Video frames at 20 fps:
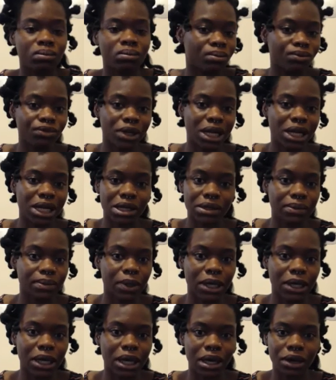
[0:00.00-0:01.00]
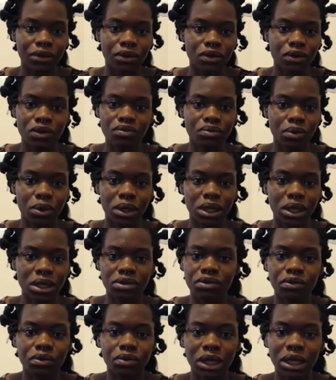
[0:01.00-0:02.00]
relax my hair. It's re it's
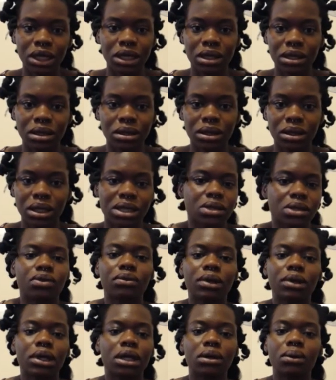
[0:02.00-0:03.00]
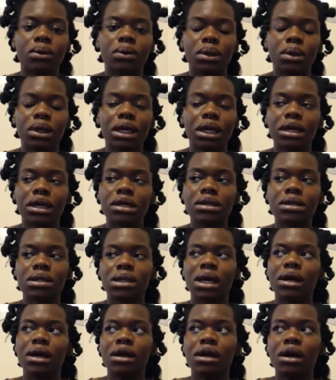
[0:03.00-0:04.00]
really, that's really all it is.
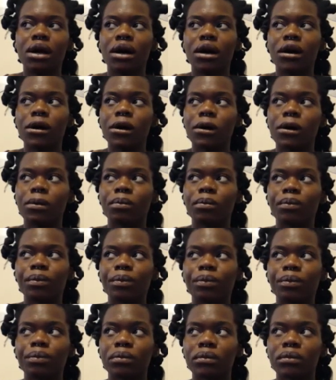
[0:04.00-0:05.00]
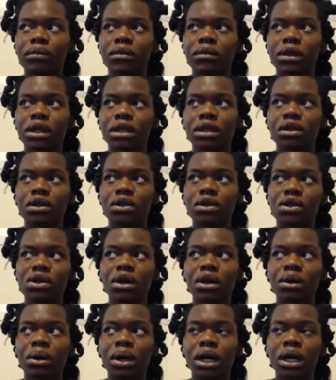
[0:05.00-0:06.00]
Um, so
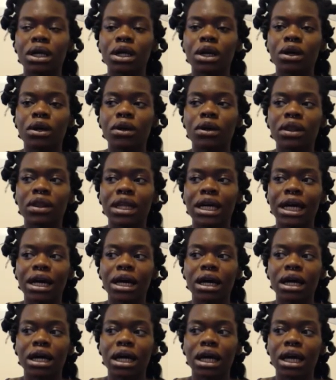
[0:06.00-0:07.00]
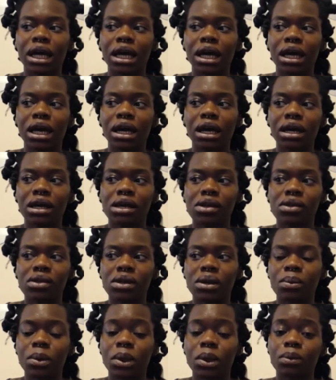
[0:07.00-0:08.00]
I know that a
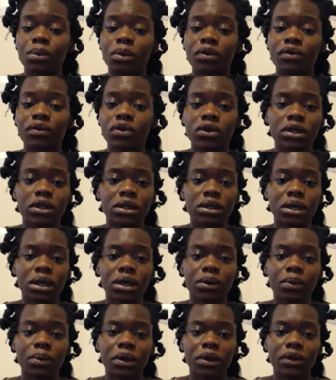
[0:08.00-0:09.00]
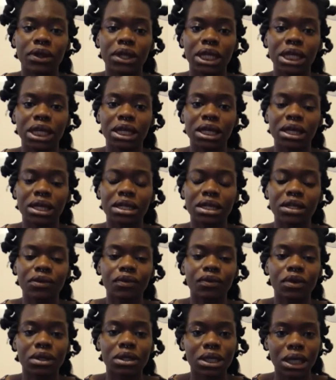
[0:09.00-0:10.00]
someone with uh, with a
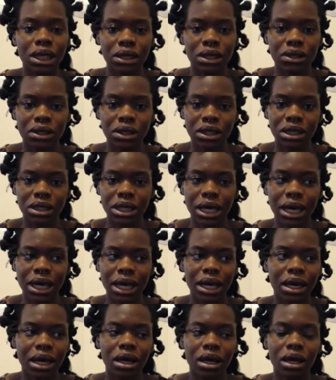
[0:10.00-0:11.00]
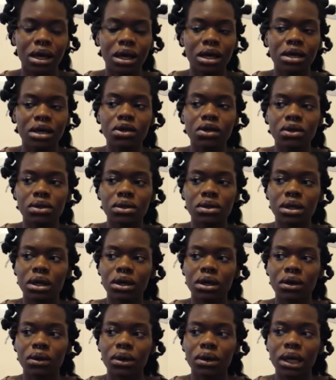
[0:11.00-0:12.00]
different textured hair, so
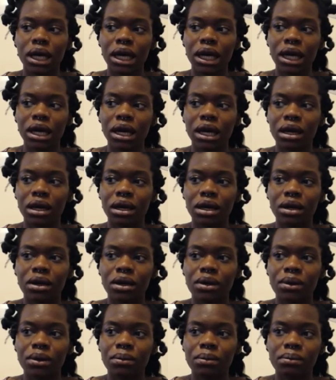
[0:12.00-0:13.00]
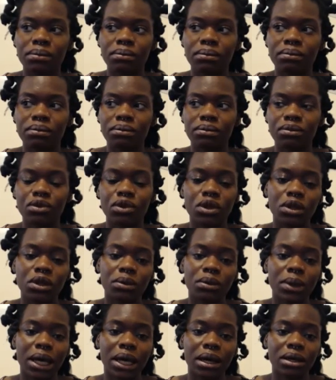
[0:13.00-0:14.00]
a um, two
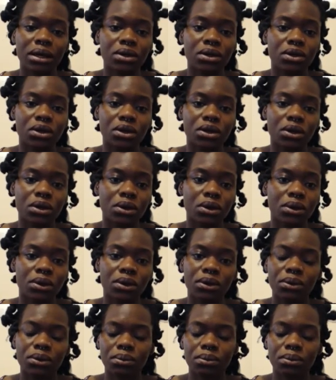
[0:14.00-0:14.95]
two